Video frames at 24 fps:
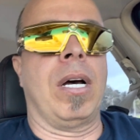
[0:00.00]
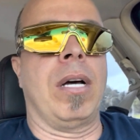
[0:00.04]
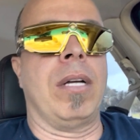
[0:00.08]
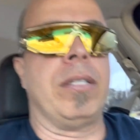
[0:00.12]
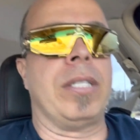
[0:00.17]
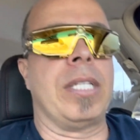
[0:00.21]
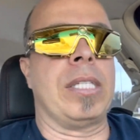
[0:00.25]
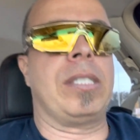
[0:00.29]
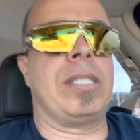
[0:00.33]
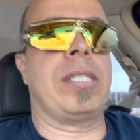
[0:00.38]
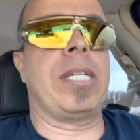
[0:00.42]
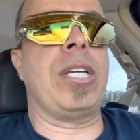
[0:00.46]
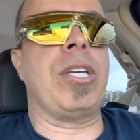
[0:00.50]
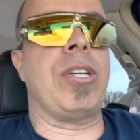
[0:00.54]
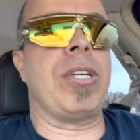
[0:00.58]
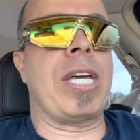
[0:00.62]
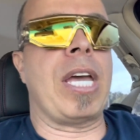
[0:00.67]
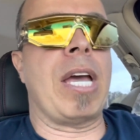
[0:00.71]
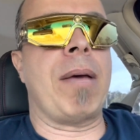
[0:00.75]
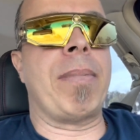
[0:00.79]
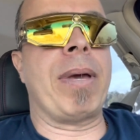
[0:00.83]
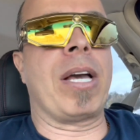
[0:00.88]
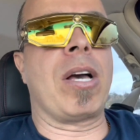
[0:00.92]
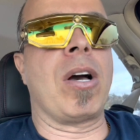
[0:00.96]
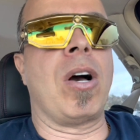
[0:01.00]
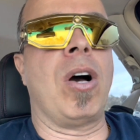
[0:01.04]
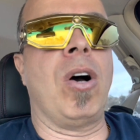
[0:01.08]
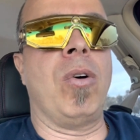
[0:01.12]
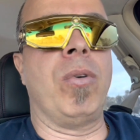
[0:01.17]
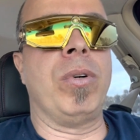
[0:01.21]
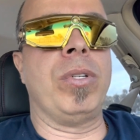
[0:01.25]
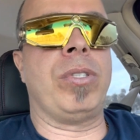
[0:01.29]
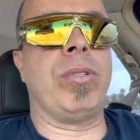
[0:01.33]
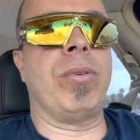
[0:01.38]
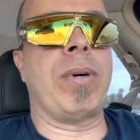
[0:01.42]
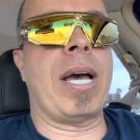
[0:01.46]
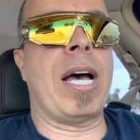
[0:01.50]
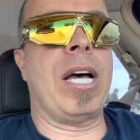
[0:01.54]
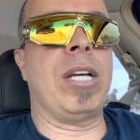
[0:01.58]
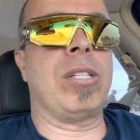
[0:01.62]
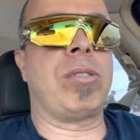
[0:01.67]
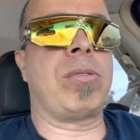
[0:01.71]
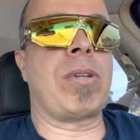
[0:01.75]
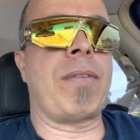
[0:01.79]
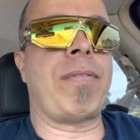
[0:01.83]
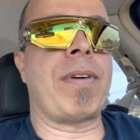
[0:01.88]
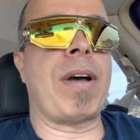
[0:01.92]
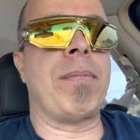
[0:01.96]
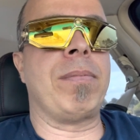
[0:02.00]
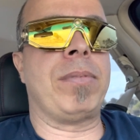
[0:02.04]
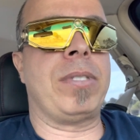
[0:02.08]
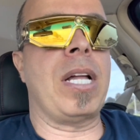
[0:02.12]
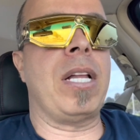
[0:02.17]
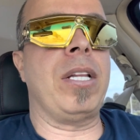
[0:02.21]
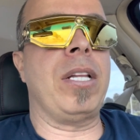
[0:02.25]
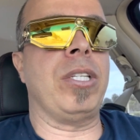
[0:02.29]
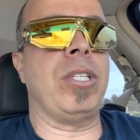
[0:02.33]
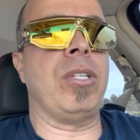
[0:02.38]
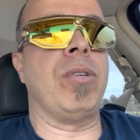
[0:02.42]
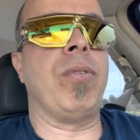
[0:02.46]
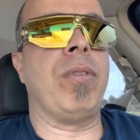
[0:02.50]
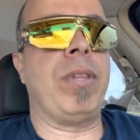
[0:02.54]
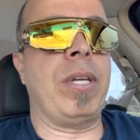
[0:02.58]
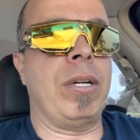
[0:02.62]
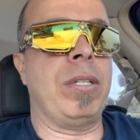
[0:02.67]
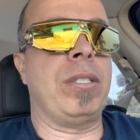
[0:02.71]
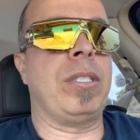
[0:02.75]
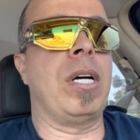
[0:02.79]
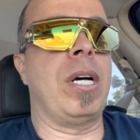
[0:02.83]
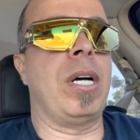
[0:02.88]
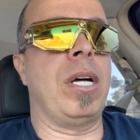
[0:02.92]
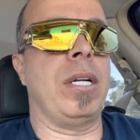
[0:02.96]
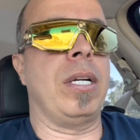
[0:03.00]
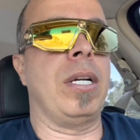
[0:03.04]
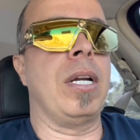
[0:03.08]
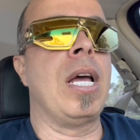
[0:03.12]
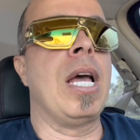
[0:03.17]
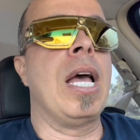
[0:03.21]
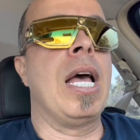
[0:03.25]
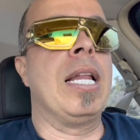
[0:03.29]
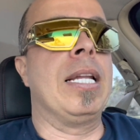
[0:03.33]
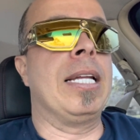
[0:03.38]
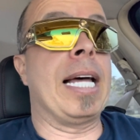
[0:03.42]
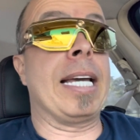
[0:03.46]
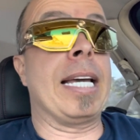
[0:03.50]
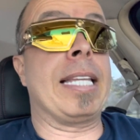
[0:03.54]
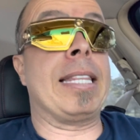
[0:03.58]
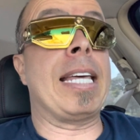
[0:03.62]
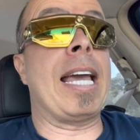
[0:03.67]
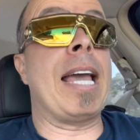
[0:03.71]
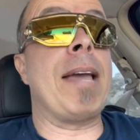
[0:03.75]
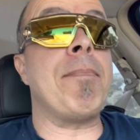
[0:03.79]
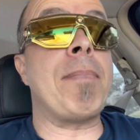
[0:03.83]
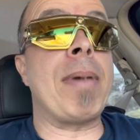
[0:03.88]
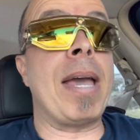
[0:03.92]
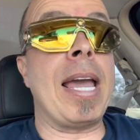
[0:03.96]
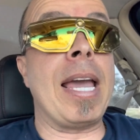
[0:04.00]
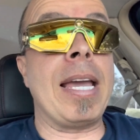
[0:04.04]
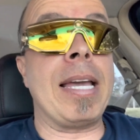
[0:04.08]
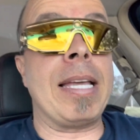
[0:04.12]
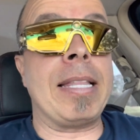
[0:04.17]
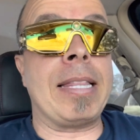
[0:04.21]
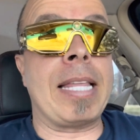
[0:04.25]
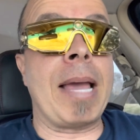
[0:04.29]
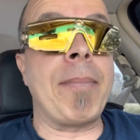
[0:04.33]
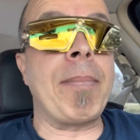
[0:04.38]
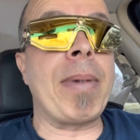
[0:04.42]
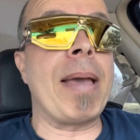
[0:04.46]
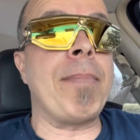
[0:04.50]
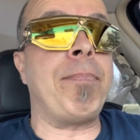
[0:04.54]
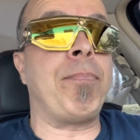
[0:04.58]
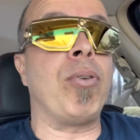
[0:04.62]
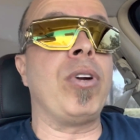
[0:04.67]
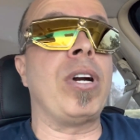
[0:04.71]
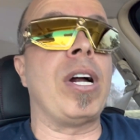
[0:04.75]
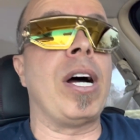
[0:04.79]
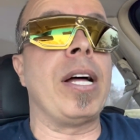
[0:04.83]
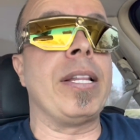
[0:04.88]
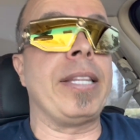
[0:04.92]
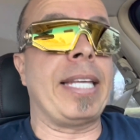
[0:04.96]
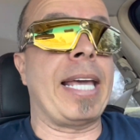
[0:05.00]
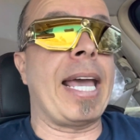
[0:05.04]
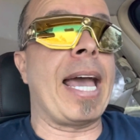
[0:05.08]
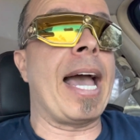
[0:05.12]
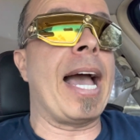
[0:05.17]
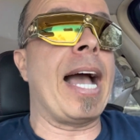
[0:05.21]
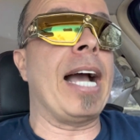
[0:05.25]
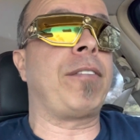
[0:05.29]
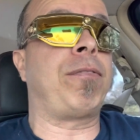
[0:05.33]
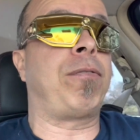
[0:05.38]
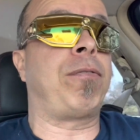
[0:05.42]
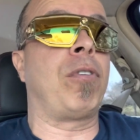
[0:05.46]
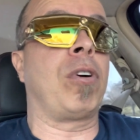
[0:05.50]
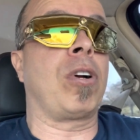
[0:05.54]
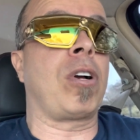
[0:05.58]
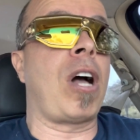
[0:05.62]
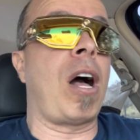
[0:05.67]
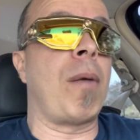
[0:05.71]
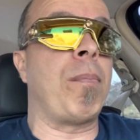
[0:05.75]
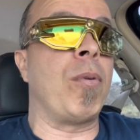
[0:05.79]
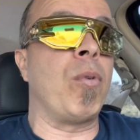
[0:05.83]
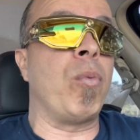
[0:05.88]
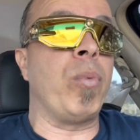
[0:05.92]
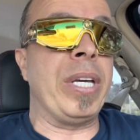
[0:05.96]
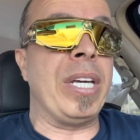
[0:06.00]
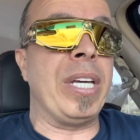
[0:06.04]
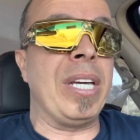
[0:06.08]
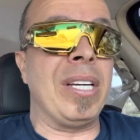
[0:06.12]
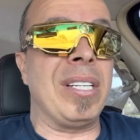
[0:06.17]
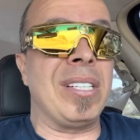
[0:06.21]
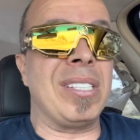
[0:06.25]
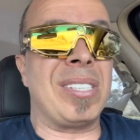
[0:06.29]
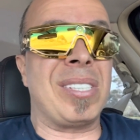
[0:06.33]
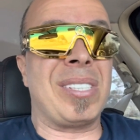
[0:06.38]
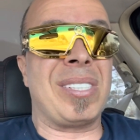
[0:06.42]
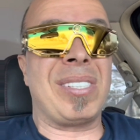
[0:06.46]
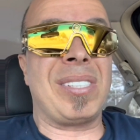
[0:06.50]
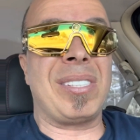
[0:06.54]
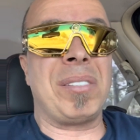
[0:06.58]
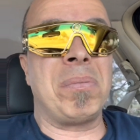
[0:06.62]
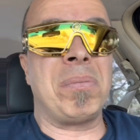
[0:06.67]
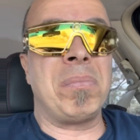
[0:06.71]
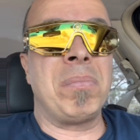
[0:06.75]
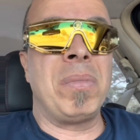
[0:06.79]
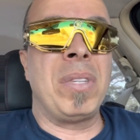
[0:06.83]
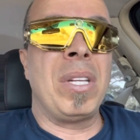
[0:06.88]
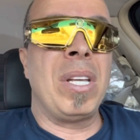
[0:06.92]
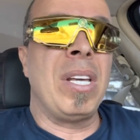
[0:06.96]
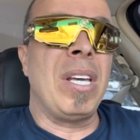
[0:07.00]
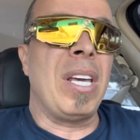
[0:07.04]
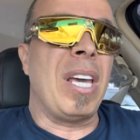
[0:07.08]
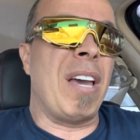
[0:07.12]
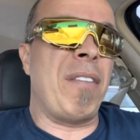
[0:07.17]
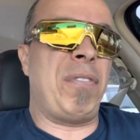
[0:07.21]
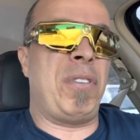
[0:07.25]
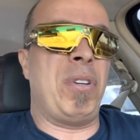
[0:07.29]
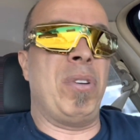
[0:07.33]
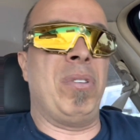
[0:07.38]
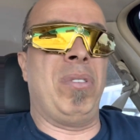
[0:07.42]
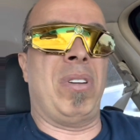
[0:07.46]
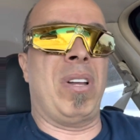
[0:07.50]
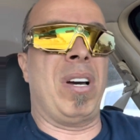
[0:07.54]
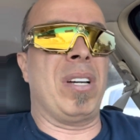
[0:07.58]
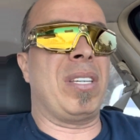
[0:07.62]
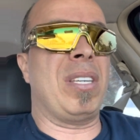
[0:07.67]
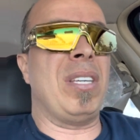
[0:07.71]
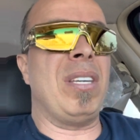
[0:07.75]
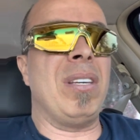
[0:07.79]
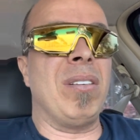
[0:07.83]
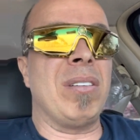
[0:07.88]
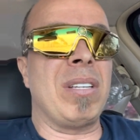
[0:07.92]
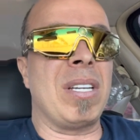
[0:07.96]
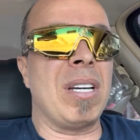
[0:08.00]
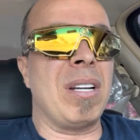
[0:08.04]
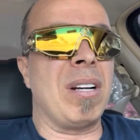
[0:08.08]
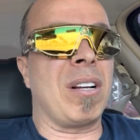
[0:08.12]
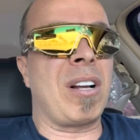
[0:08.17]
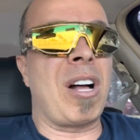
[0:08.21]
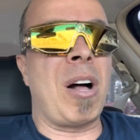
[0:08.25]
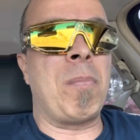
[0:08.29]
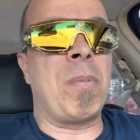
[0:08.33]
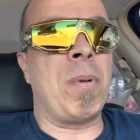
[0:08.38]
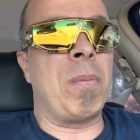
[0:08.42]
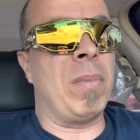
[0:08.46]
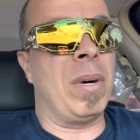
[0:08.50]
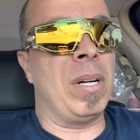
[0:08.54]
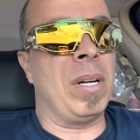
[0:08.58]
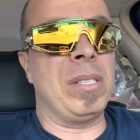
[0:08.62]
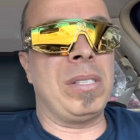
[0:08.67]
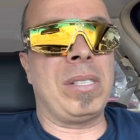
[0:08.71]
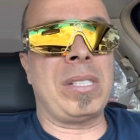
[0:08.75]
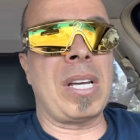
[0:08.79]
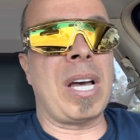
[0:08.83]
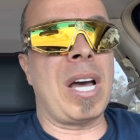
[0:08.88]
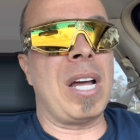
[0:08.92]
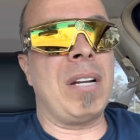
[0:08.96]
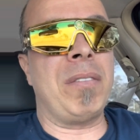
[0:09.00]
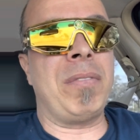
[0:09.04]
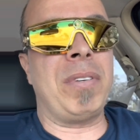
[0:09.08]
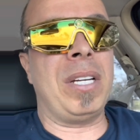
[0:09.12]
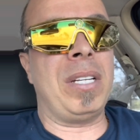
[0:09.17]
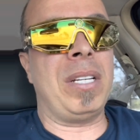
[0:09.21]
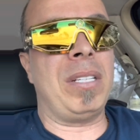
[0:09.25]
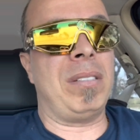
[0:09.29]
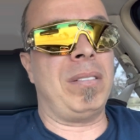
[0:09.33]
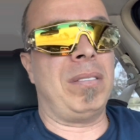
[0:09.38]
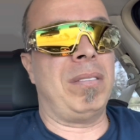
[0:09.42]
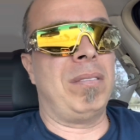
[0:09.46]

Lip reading: They say you can't make a hoe into a housewife. I'm telling you, they're done. Like they may put on the act for a couple weeks. If you're lucky, you'll get a couple months out of it.